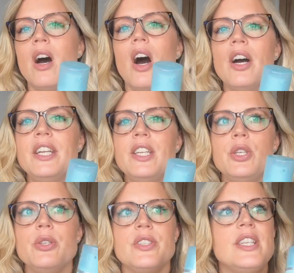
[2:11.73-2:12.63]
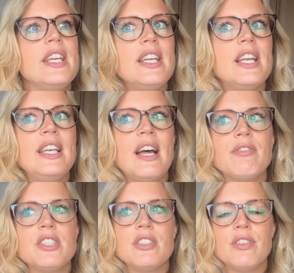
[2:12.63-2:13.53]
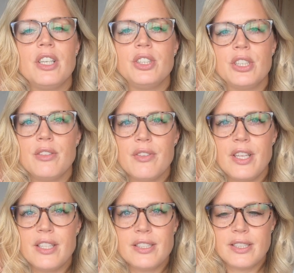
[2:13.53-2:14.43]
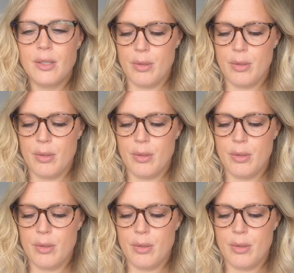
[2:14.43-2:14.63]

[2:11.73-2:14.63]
I used the lavender version of this